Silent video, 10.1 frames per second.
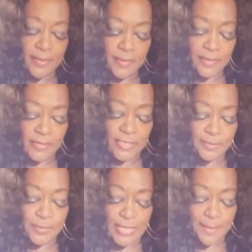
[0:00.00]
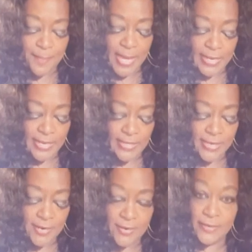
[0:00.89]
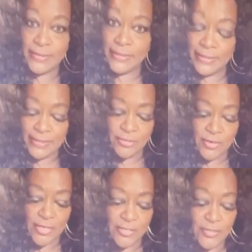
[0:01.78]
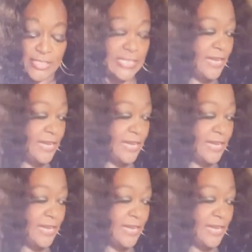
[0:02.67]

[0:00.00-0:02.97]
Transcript: Set that back in there. Trying to do